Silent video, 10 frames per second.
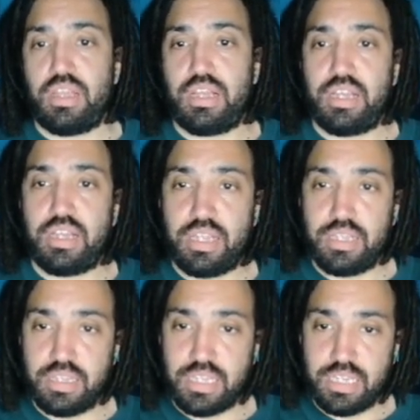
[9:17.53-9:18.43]

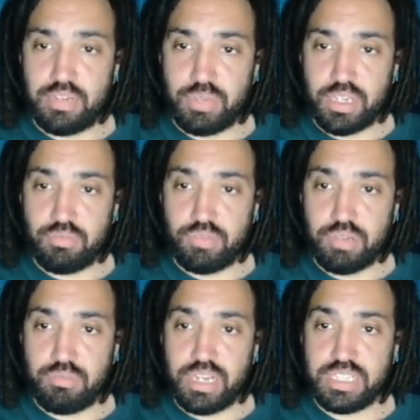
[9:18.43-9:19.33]
And then we can
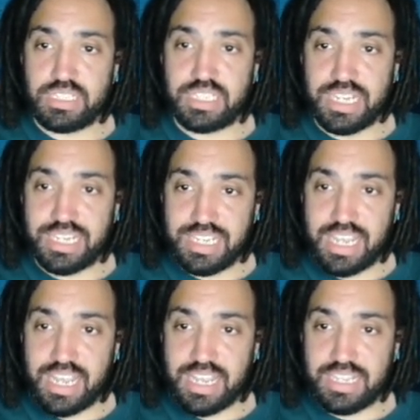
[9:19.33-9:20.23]
rearrange to get
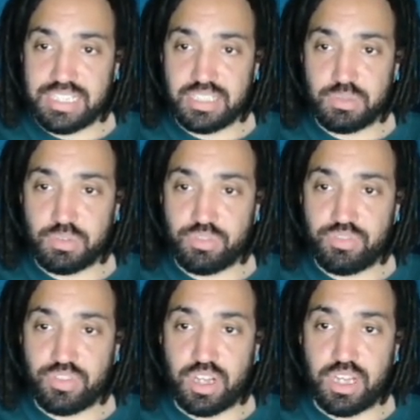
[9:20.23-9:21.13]
k is equal to
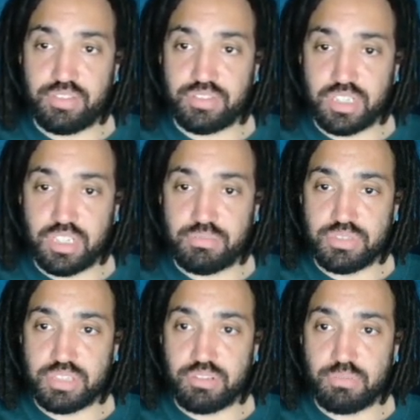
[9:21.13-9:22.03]
5 times
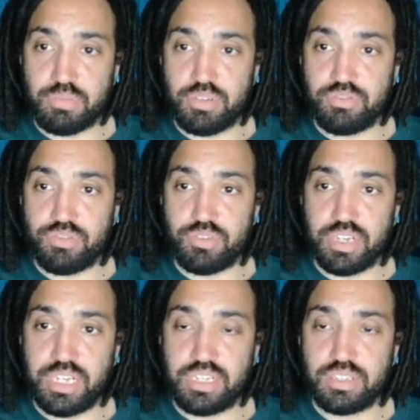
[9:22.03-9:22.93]

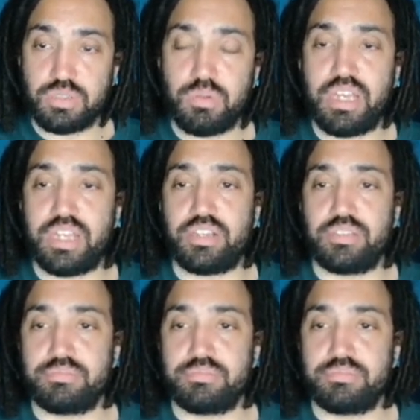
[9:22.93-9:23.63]
0.3 squared.